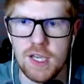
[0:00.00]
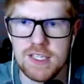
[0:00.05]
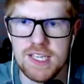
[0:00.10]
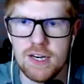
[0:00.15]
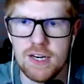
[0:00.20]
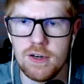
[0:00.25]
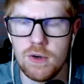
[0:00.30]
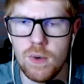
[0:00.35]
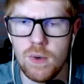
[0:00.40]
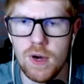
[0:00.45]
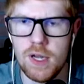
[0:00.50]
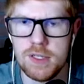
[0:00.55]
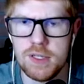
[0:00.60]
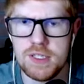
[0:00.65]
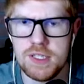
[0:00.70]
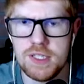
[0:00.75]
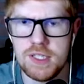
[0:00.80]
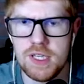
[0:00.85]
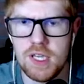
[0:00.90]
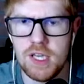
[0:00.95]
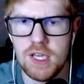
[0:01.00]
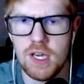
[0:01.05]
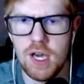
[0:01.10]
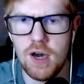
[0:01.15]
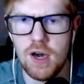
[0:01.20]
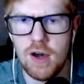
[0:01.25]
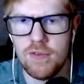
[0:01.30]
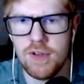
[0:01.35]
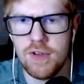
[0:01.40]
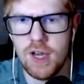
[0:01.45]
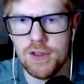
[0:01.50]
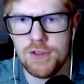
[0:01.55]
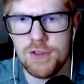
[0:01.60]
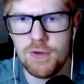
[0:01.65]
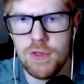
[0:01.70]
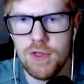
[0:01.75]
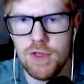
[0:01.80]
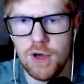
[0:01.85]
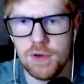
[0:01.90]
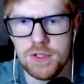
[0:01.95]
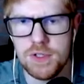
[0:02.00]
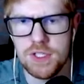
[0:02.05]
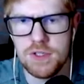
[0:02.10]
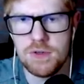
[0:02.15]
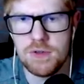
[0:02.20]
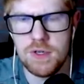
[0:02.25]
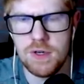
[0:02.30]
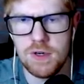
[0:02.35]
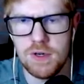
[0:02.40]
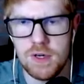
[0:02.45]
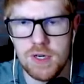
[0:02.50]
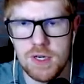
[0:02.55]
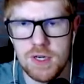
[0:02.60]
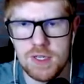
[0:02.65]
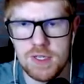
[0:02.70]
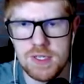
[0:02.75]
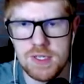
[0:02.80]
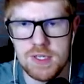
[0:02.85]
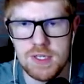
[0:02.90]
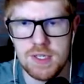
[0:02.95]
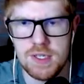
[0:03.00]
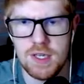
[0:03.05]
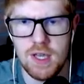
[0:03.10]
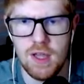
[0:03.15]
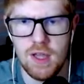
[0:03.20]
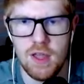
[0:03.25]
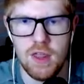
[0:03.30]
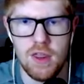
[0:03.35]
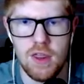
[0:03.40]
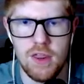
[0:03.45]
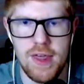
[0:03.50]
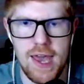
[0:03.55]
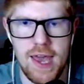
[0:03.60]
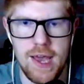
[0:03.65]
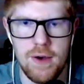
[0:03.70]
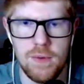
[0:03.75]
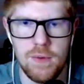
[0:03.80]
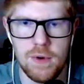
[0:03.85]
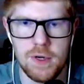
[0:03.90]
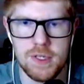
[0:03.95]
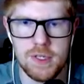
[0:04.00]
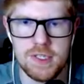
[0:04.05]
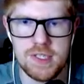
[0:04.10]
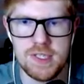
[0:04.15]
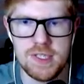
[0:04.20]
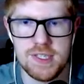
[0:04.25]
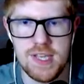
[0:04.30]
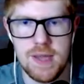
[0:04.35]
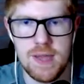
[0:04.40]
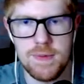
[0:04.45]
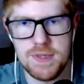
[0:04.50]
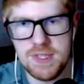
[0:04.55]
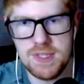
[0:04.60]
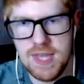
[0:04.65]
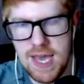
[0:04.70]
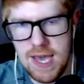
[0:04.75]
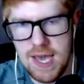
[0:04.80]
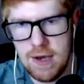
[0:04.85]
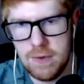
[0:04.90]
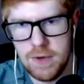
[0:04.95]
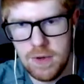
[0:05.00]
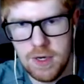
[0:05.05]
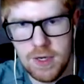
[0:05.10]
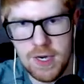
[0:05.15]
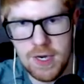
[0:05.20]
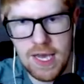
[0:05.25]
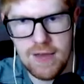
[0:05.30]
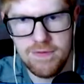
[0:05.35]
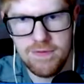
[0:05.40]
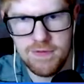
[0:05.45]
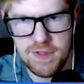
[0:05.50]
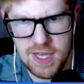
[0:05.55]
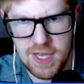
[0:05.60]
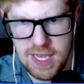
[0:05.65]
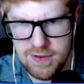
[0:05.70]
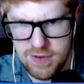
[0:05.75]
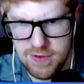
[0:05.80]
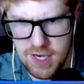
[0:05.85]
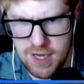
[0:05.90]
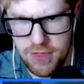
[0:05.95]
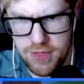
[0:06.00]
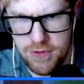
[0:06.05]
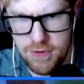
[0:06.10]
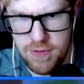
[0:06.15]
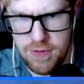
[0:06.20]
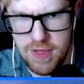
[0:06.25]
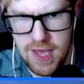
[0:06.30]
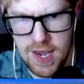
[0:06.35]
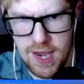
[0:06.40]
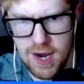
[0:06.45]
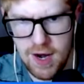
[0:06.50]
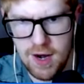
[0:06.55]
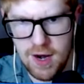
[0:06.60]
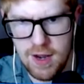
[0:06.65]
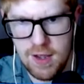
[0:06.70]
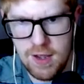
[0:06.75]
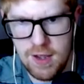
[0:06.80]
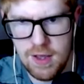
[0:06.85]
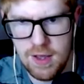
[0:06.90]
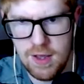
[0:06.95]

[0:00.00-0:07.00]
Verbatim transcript: Because I don't know where else to go. I've gone through those two doors. That one is the same as that one. I think I've gone through there.